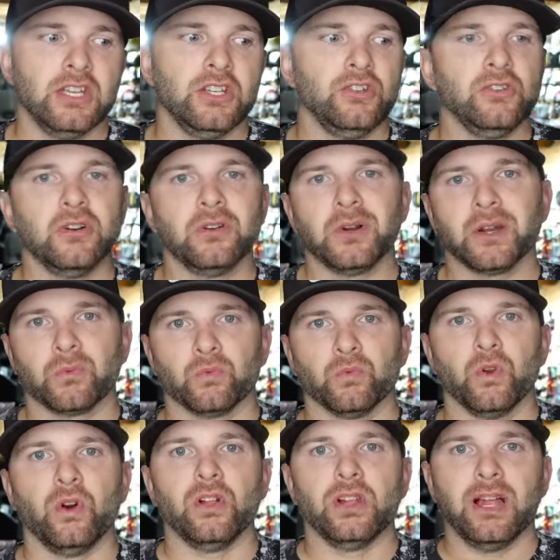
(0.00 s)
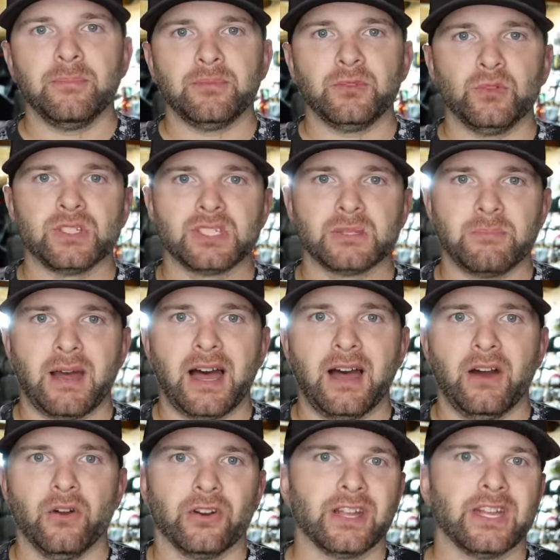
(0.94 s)
You don't want to roll up to a
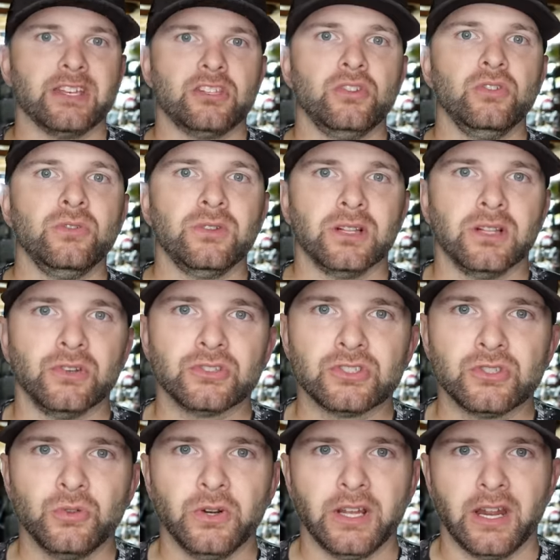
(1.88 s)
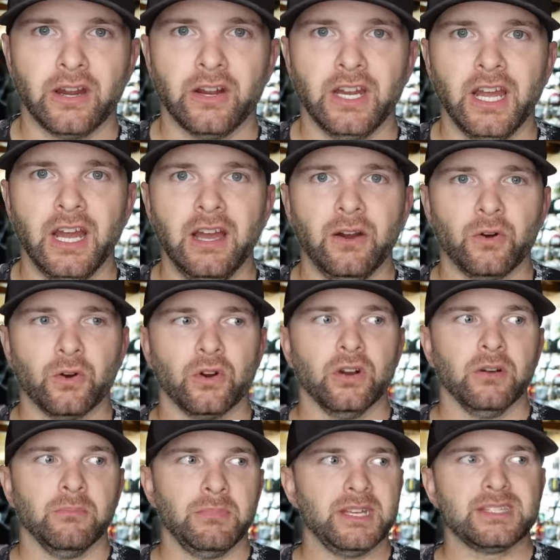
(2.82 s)
spot or get too close to an area
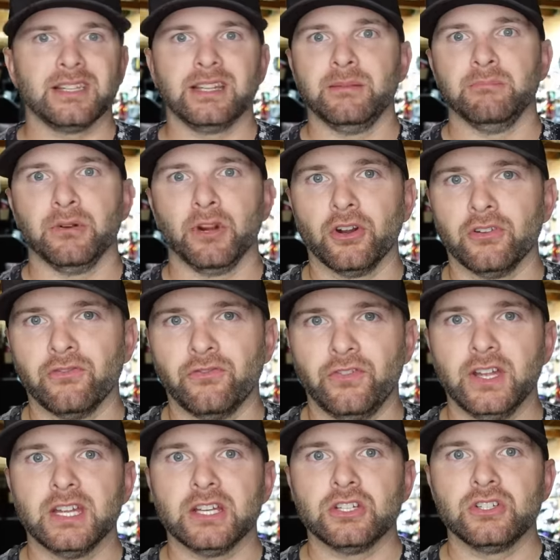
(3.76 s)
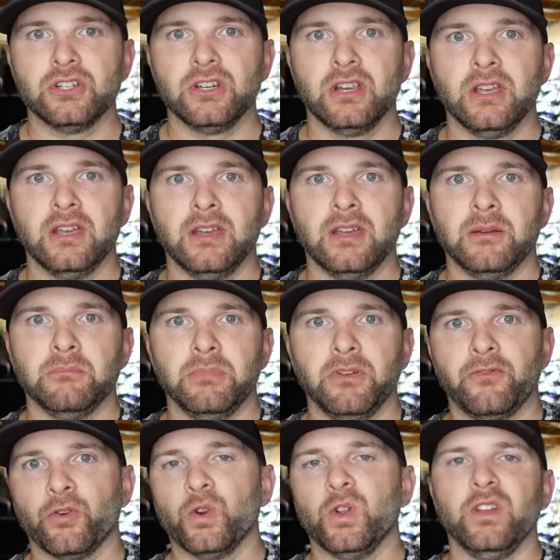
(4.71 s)
or basically burn fish
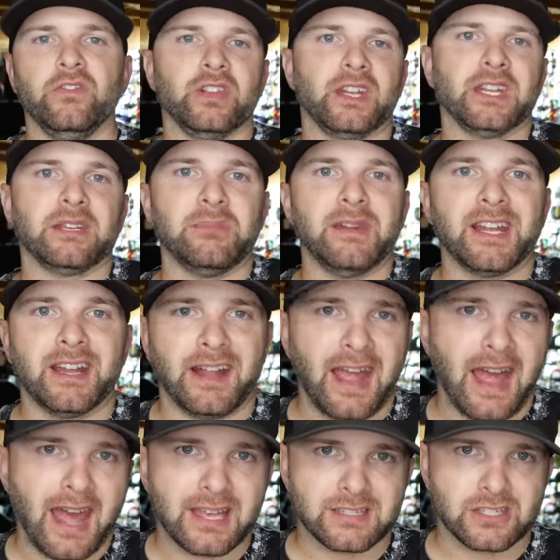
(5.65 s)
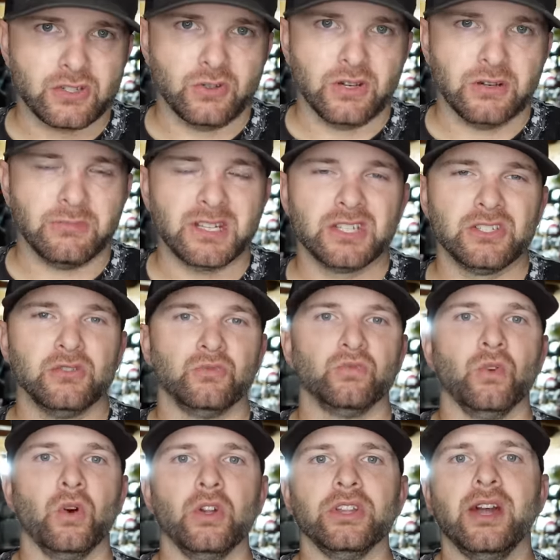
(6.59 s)
before you even get to make a cast to it, because you
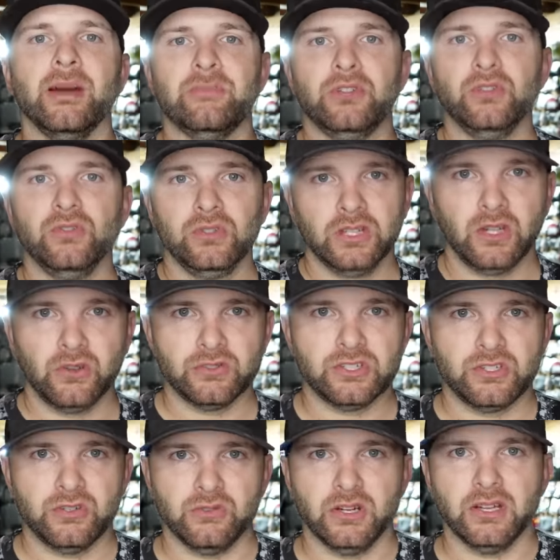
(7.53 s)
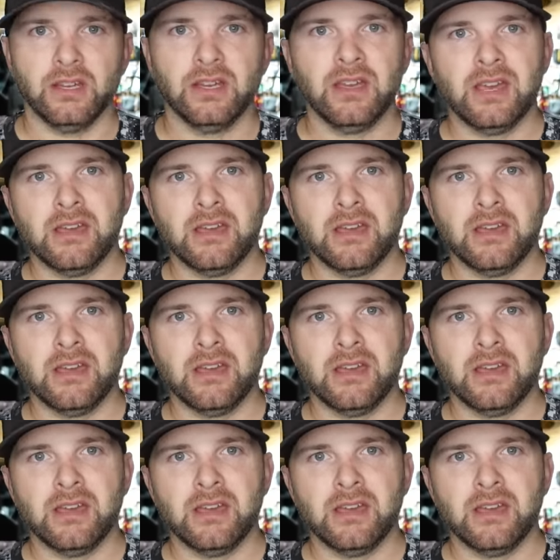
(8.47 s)
rolled up too close to it.